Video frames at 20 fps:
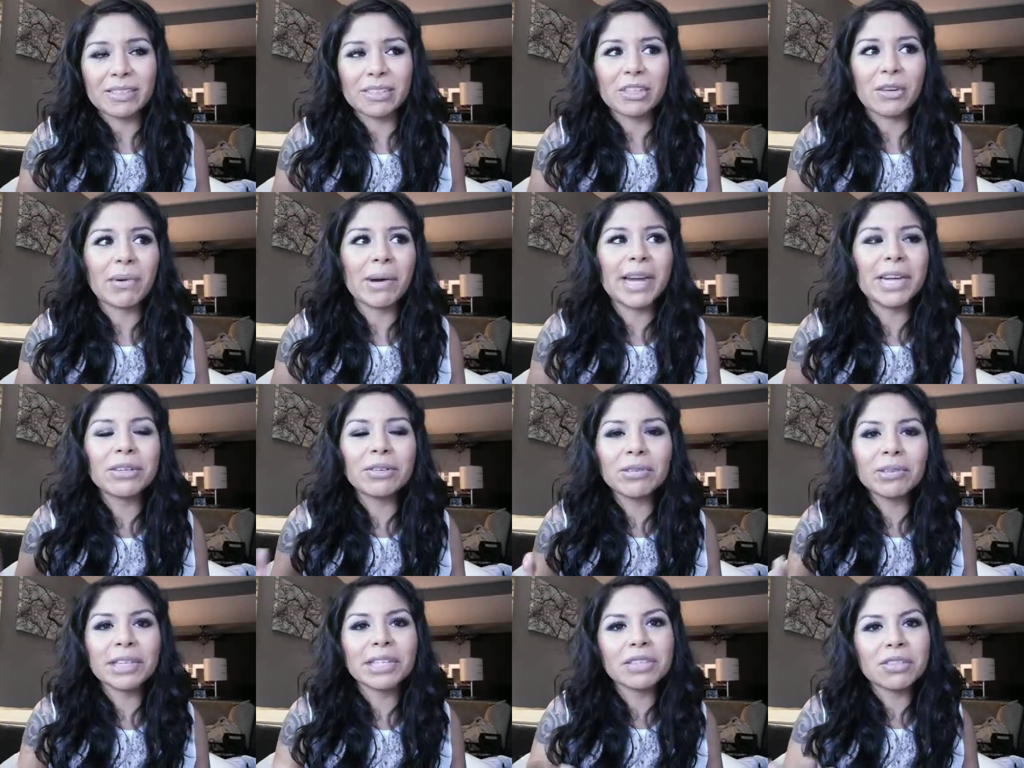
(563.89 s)
So I
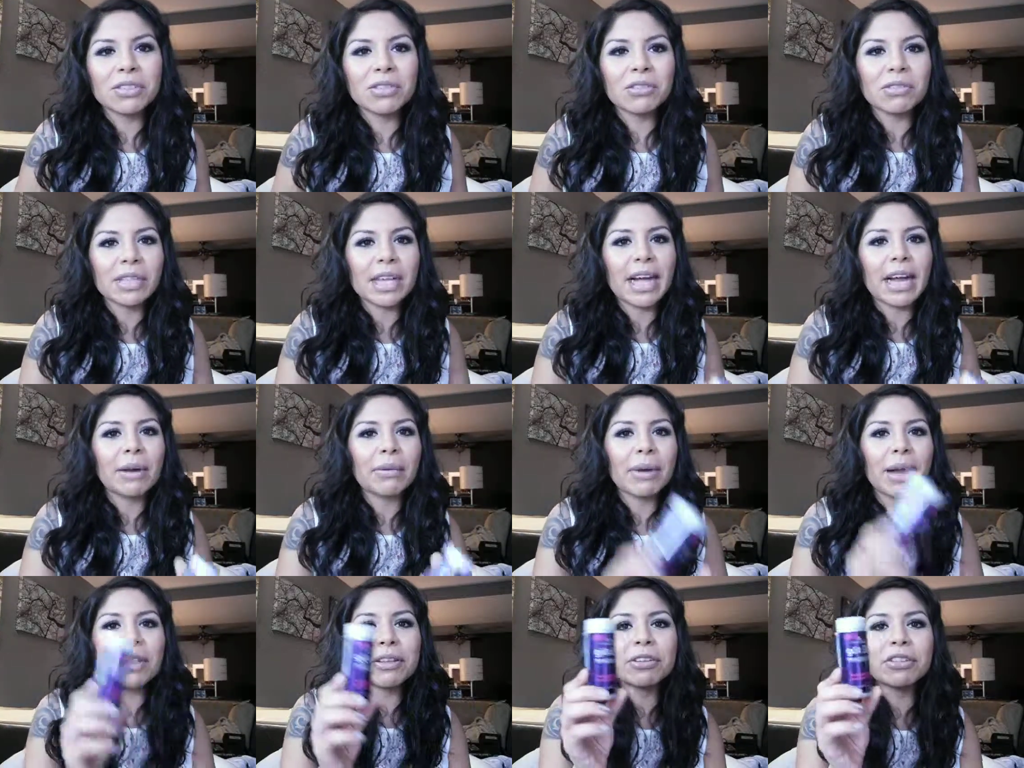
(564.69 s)
don't like to do that. I
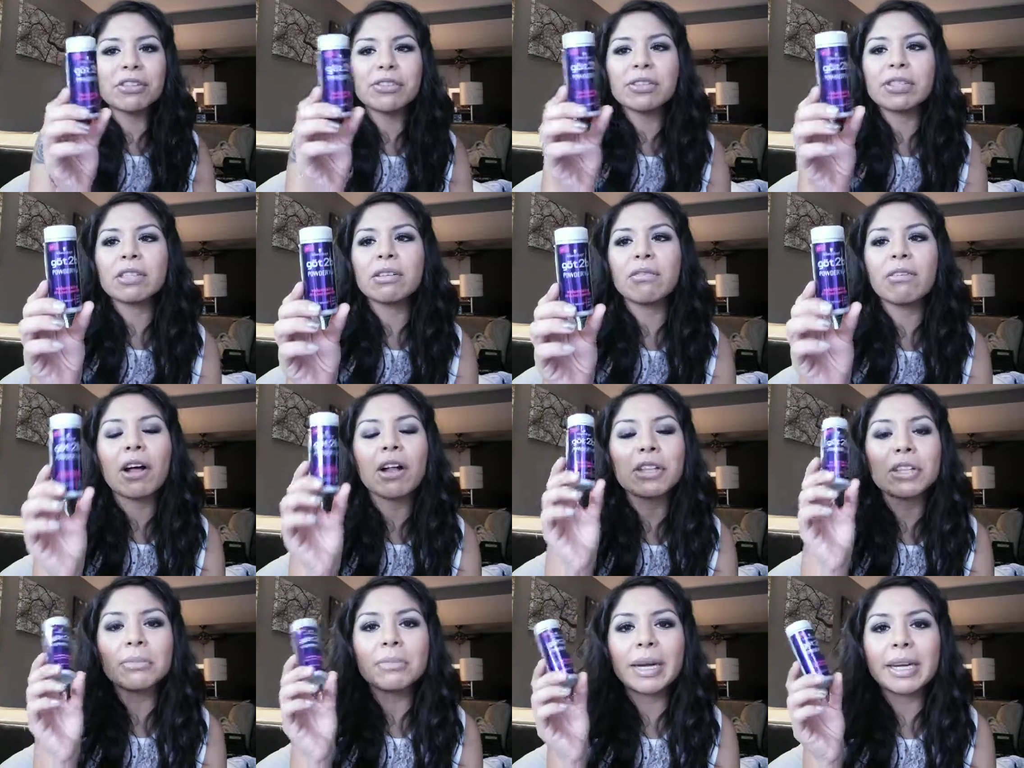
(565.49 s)
rather use the
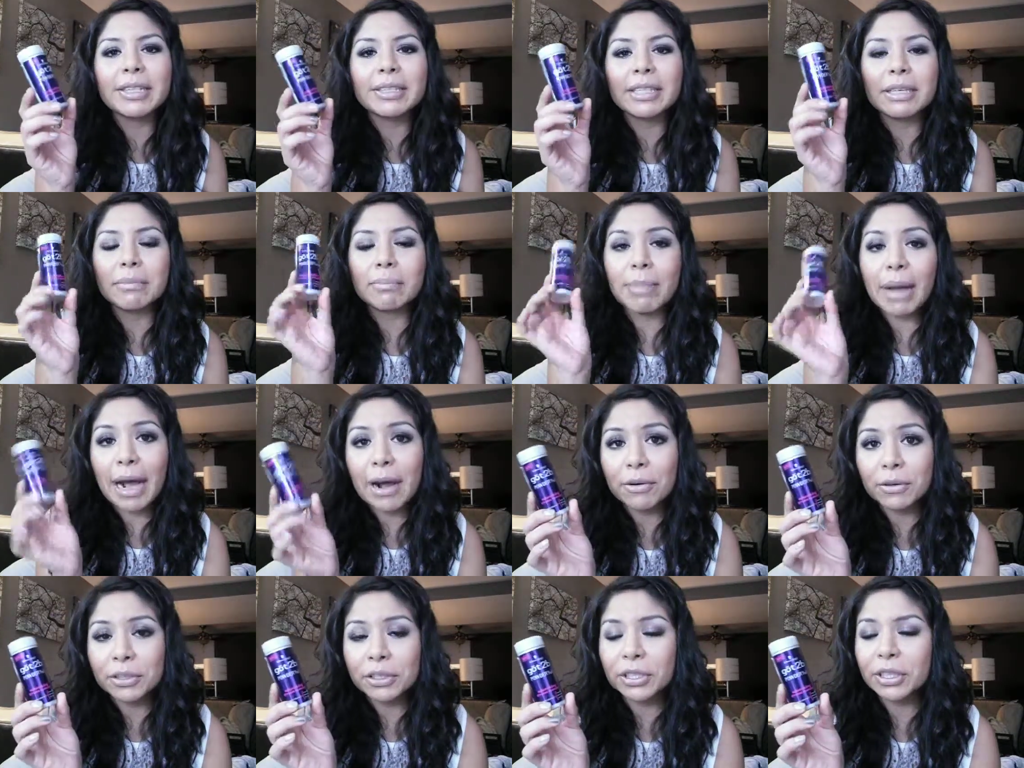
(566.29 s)
volumizing
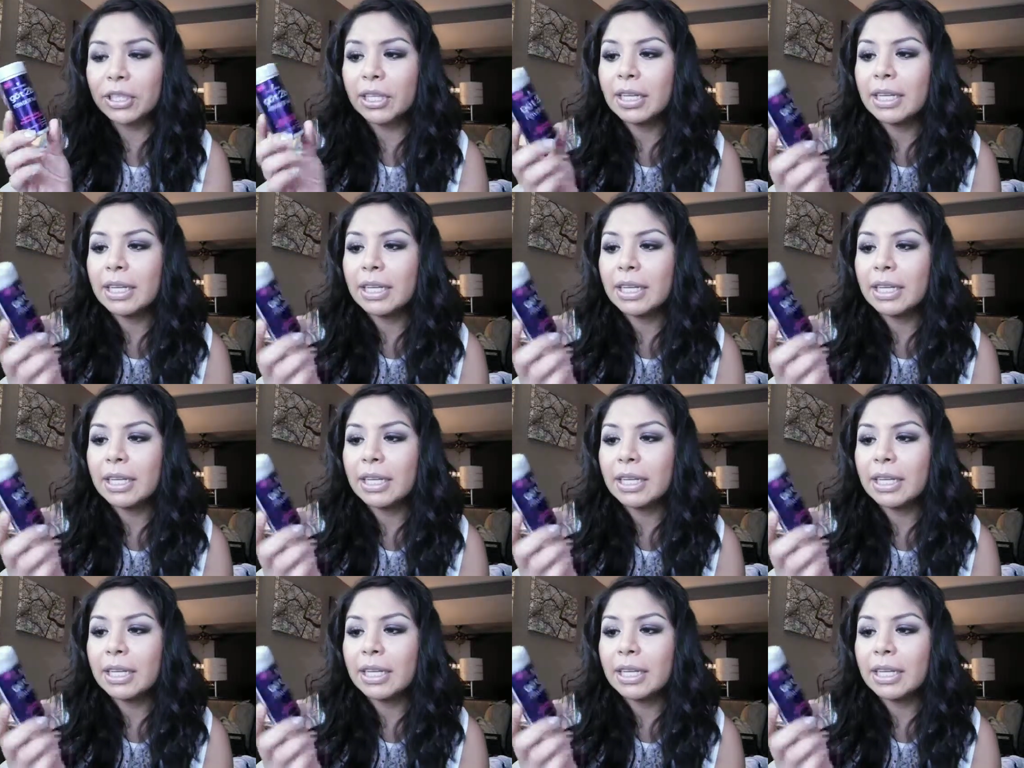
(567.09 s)
powder.